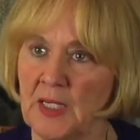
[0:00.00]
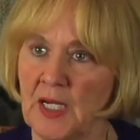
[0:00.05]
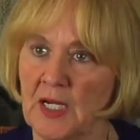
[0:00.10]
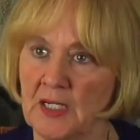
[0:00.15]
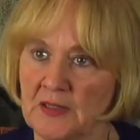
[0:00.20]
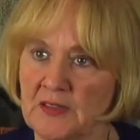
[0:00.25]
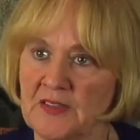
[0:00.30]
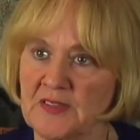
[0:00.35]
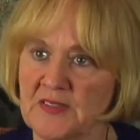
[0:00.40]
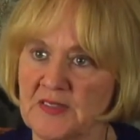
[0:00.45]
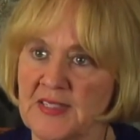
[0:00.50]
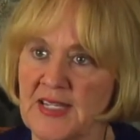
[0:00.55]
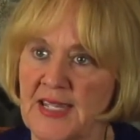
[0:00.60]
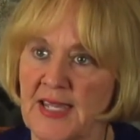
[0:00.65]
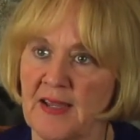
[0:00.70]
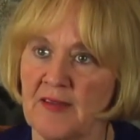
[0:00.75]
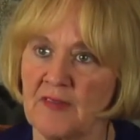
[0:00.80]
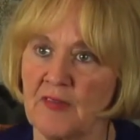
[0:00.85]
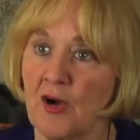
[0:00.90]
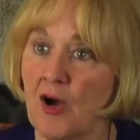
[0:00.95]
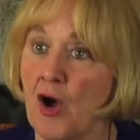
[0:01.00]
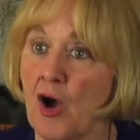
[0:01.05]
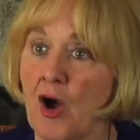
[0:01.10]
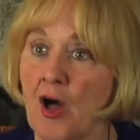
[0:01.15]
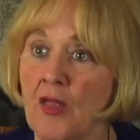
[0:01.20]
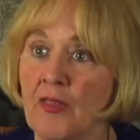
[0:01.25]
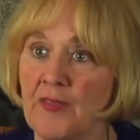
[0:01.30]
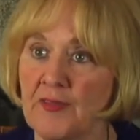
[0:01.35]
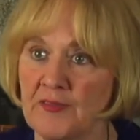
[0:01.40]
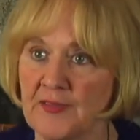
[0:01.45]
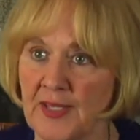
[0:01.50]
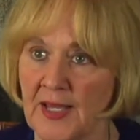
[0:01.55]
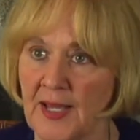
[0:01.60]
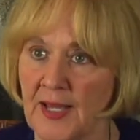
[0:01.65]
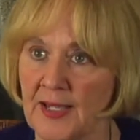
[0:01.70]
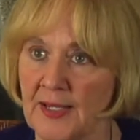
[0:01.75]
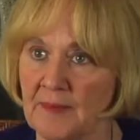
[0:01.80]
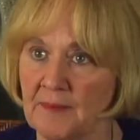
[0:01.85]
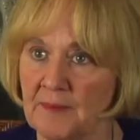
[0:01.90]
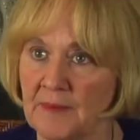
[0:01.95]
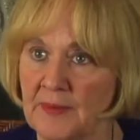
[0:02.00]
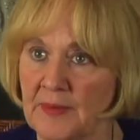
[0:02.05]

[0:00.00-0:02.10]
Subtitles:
our staff all the time.